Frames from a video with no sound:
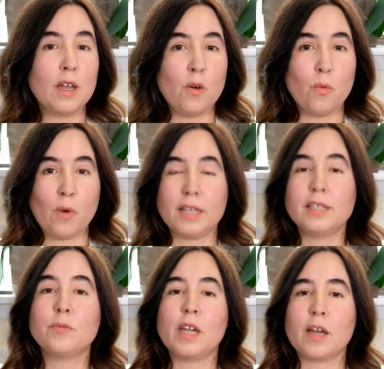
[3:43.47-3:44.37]
wanting
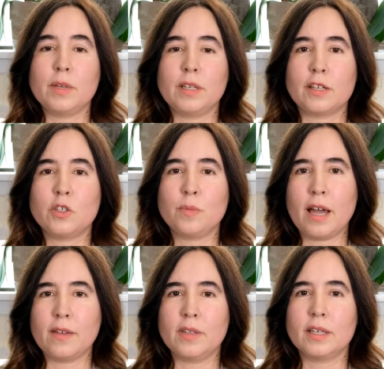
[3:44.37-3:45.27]
to become a
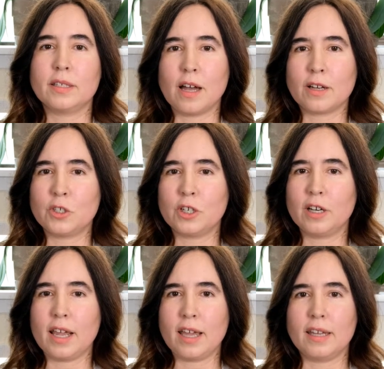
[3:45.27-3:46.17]
naturopathic doctor,
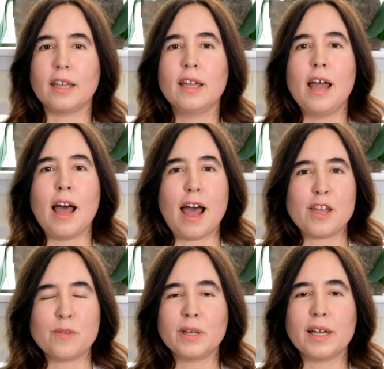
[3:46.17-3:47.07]
and I
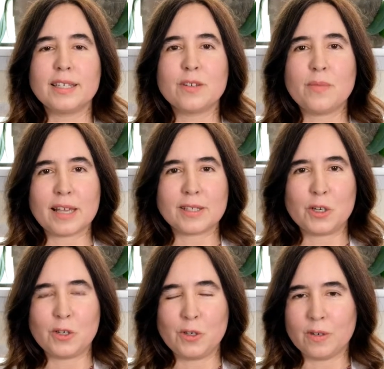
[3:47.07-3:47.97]
applied to
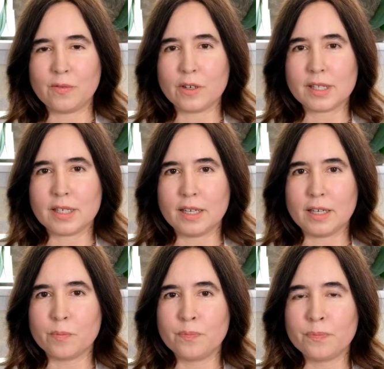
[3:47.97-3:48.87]
Bastyr
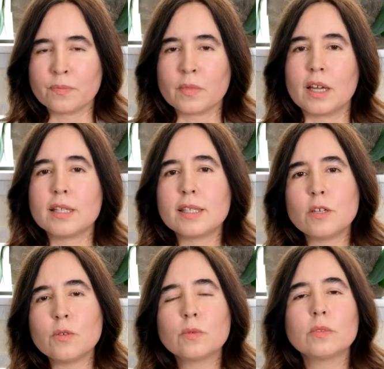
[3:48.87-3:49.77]
University. And
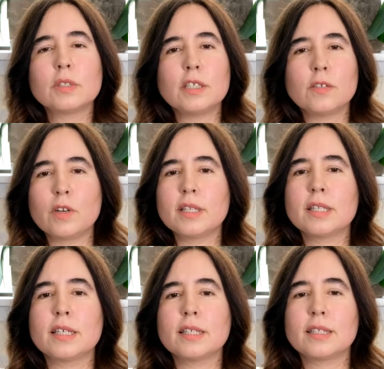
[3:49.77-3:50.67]
so the
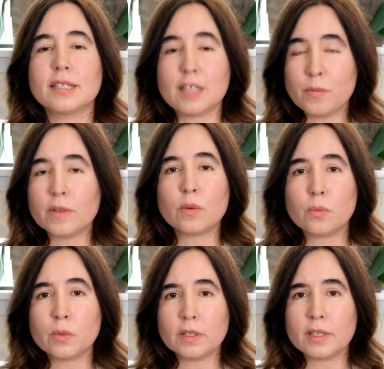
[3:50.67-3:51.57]
difference is, some of the
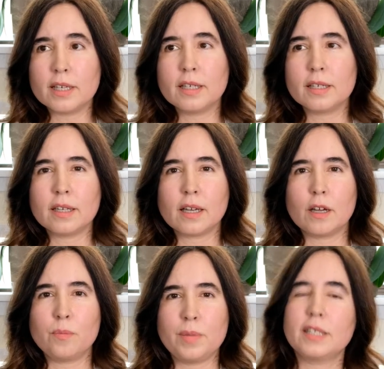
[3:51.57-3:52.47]
really
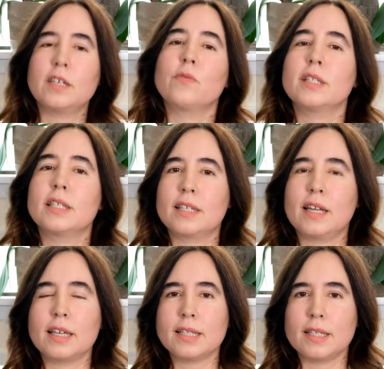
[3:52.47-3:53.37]
big differences that
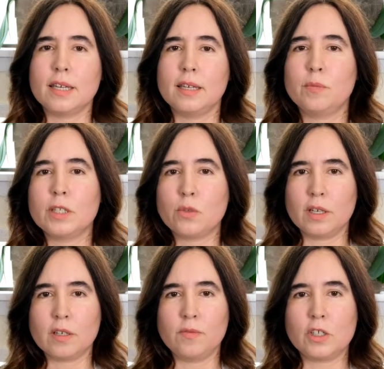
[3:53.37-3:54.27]
I see between
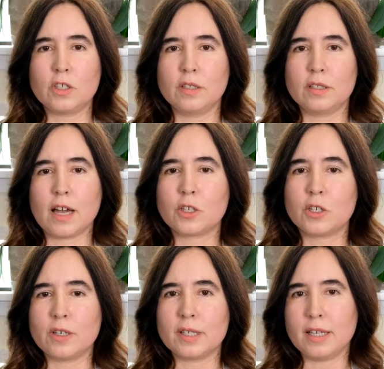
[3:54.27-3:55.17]
conventional
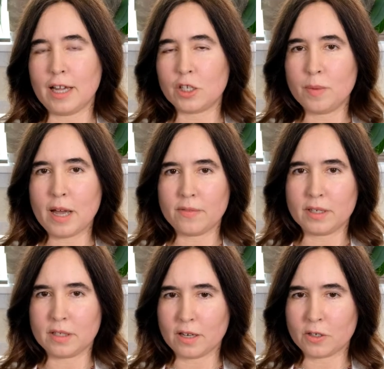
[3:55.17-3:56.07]
doctors and naturopathic
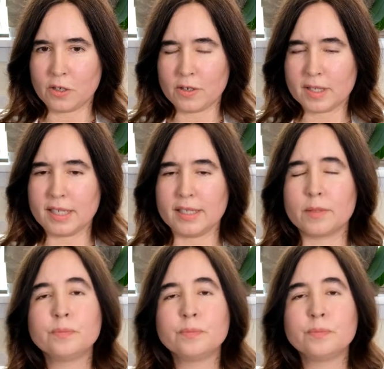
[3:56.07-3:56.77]
doctors is